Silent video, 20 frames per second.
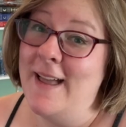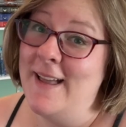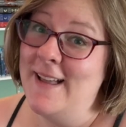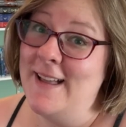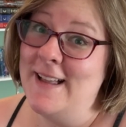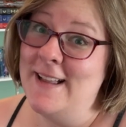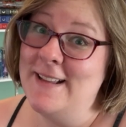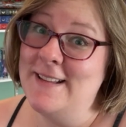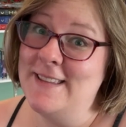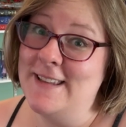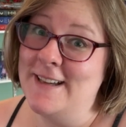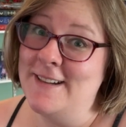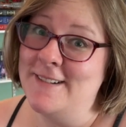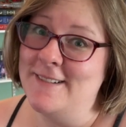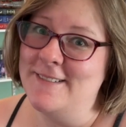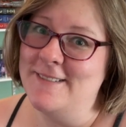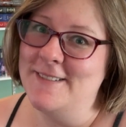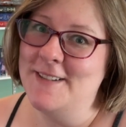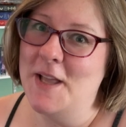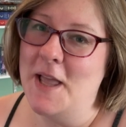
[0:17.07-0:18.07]

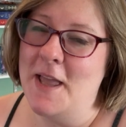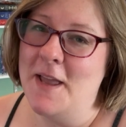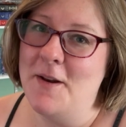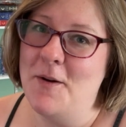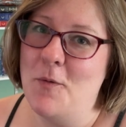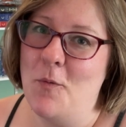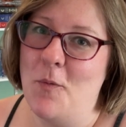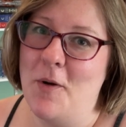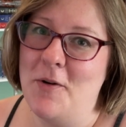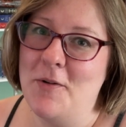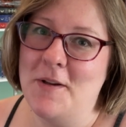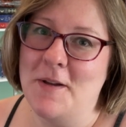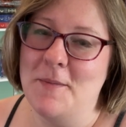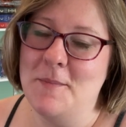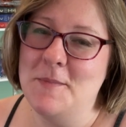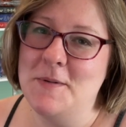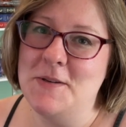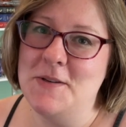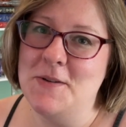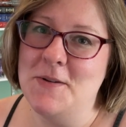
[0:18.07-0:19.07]
Hello and
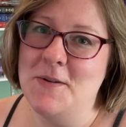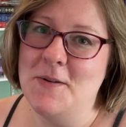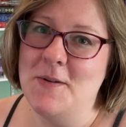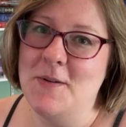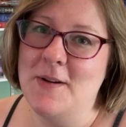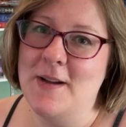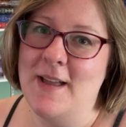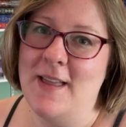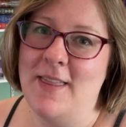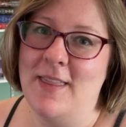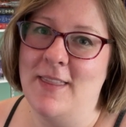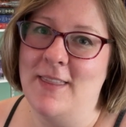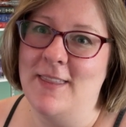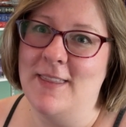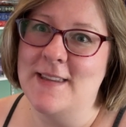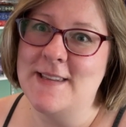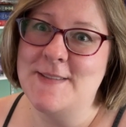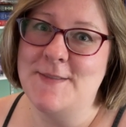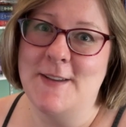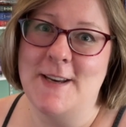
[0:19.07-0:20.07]
welcome to
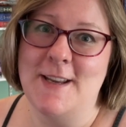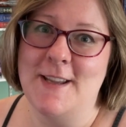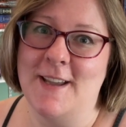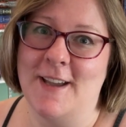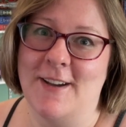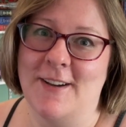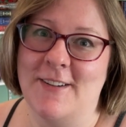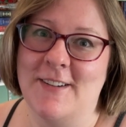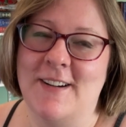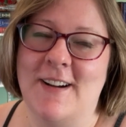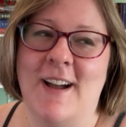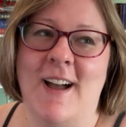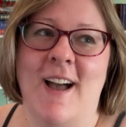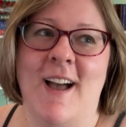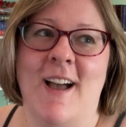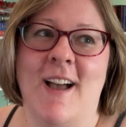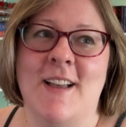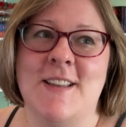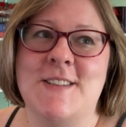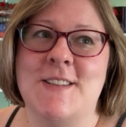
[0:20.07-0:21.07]
this video.
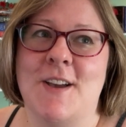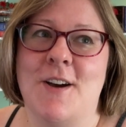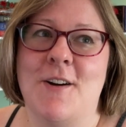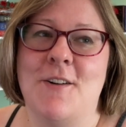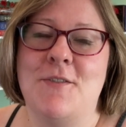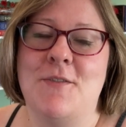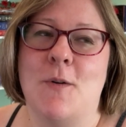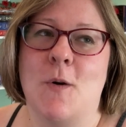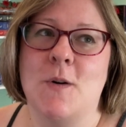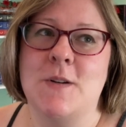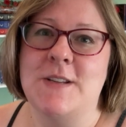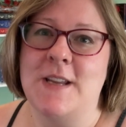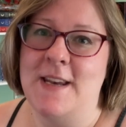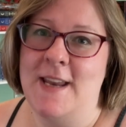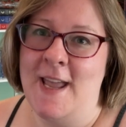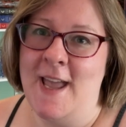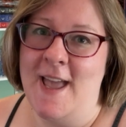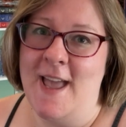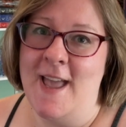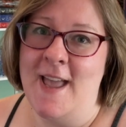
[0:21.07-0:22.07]
So for
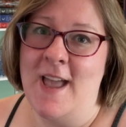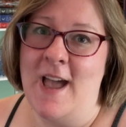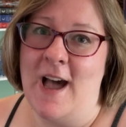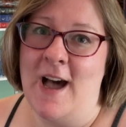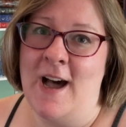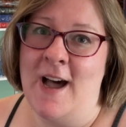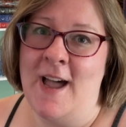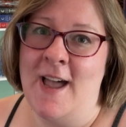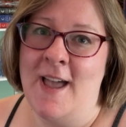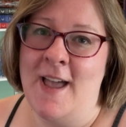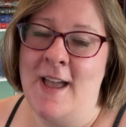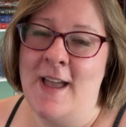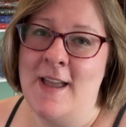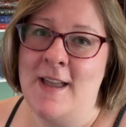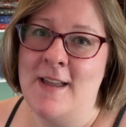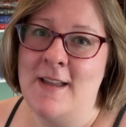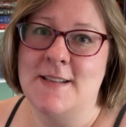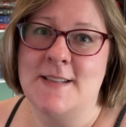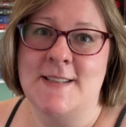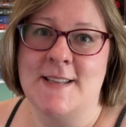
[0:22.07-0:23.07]
today,
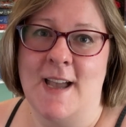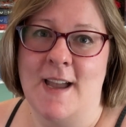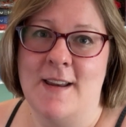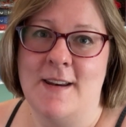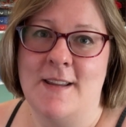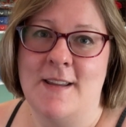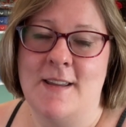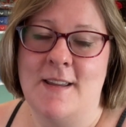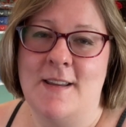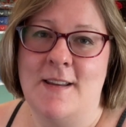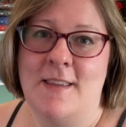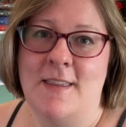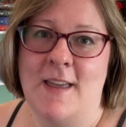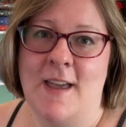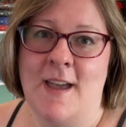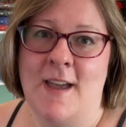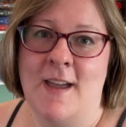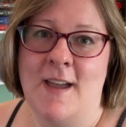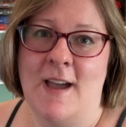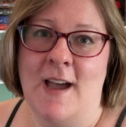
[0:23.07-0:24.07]
I decided
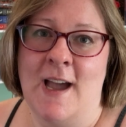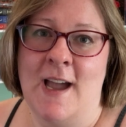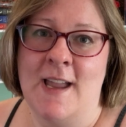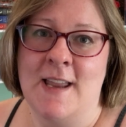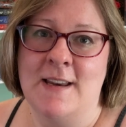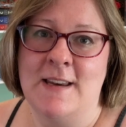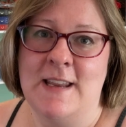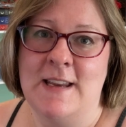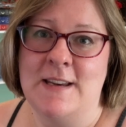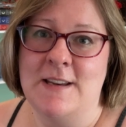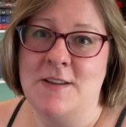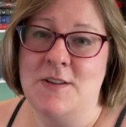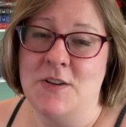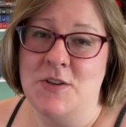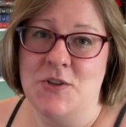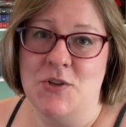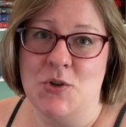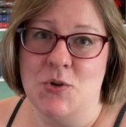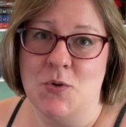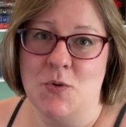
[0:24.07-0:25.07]
that I needed to
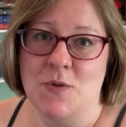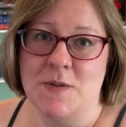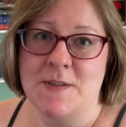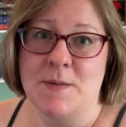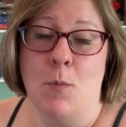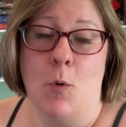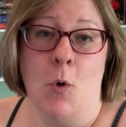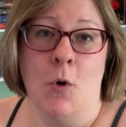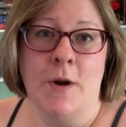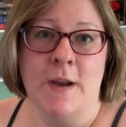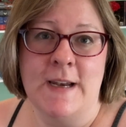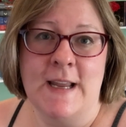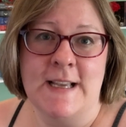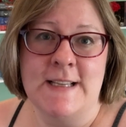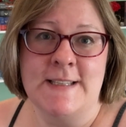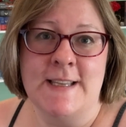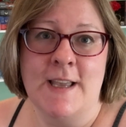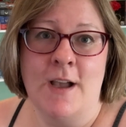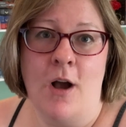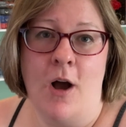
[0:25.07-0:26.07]
do some
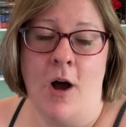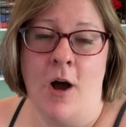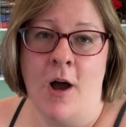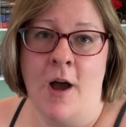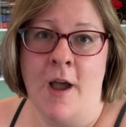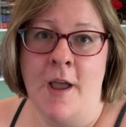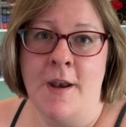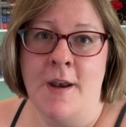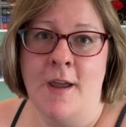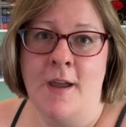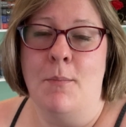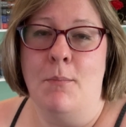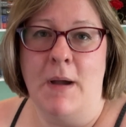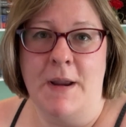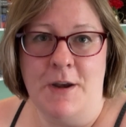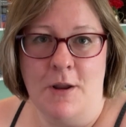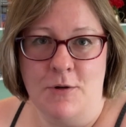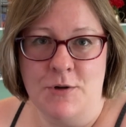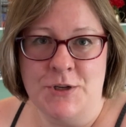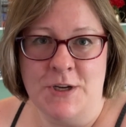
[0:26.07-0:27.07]
organizing on my
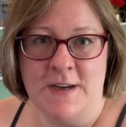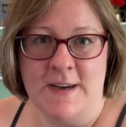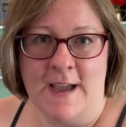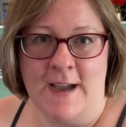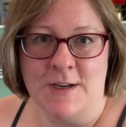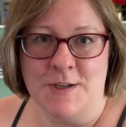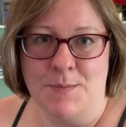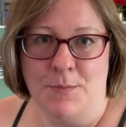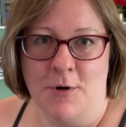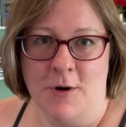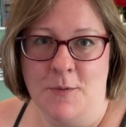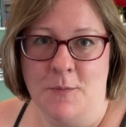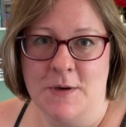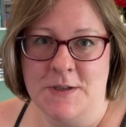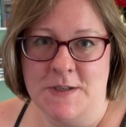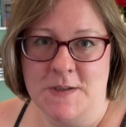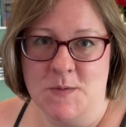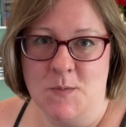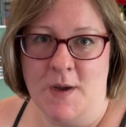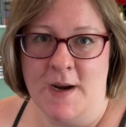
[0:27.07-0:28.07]
Notion dashboard,
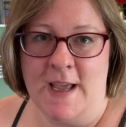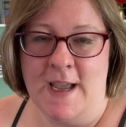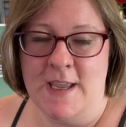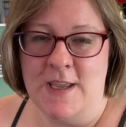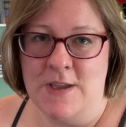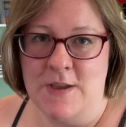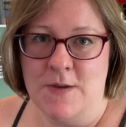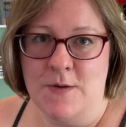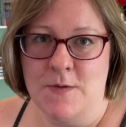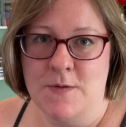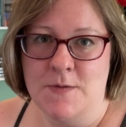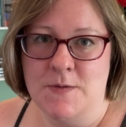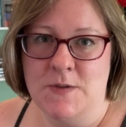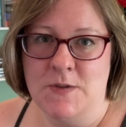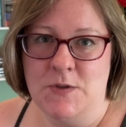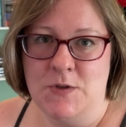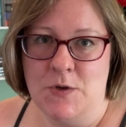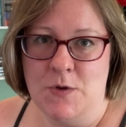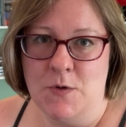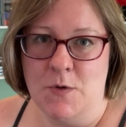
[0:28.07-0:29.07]
which is what I use
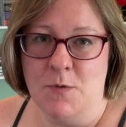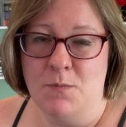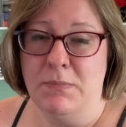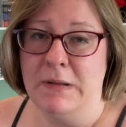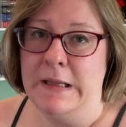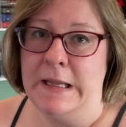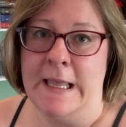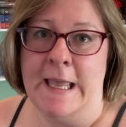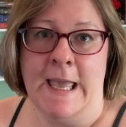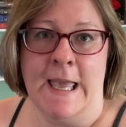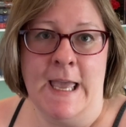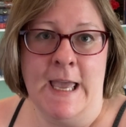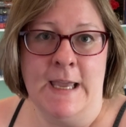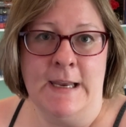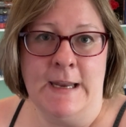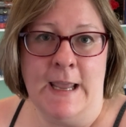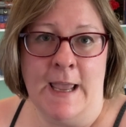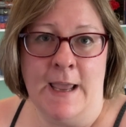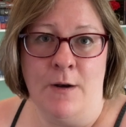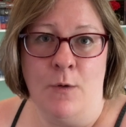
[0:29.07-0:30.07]
to
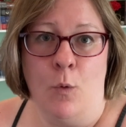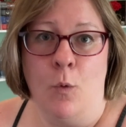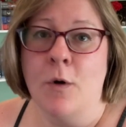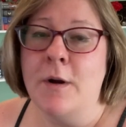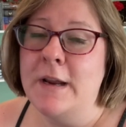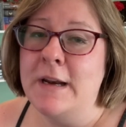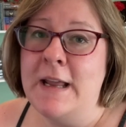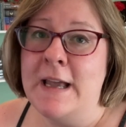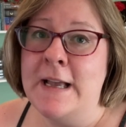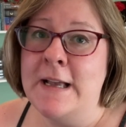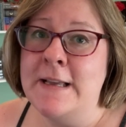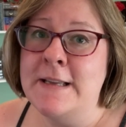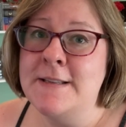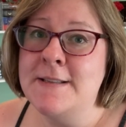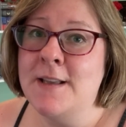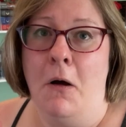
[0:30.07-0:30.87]
plan and organize